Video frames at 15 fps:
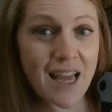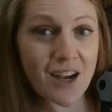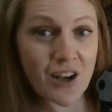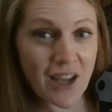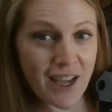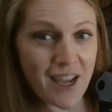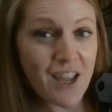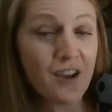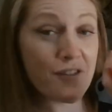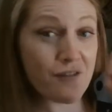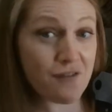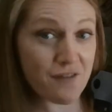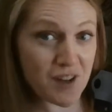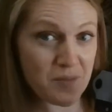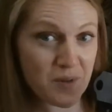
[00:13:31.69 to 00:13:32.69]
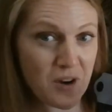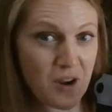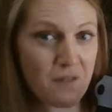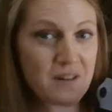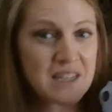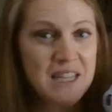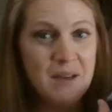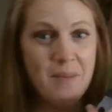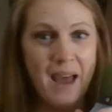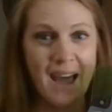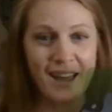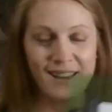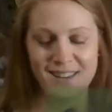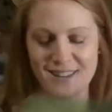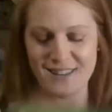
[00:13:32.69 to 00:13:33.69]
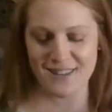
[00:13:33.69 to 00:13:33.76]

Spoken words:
Okay, flip it over to the back.